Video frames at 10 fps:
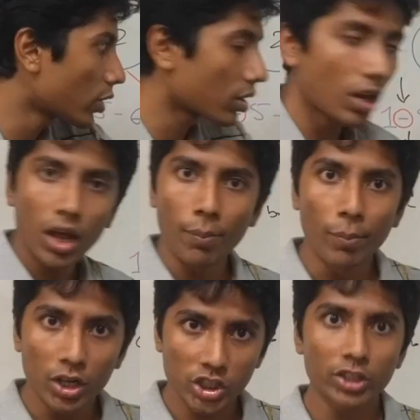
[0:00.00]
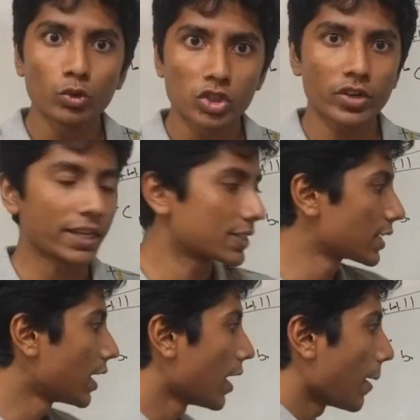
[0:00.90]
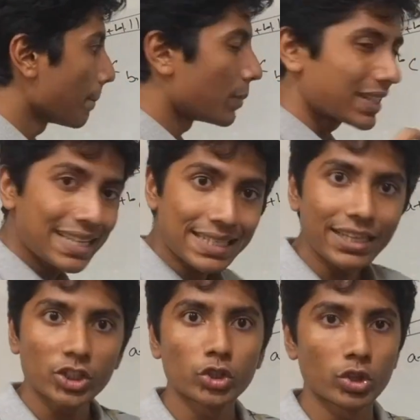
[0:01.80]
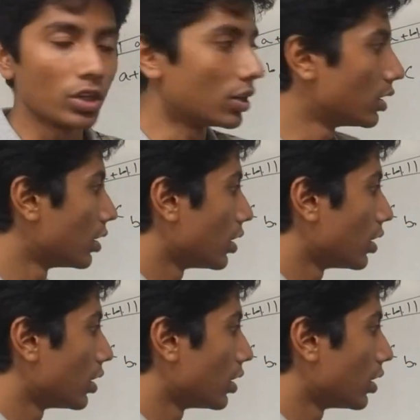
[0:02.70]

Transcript: for merging two strings. But there's an issue here.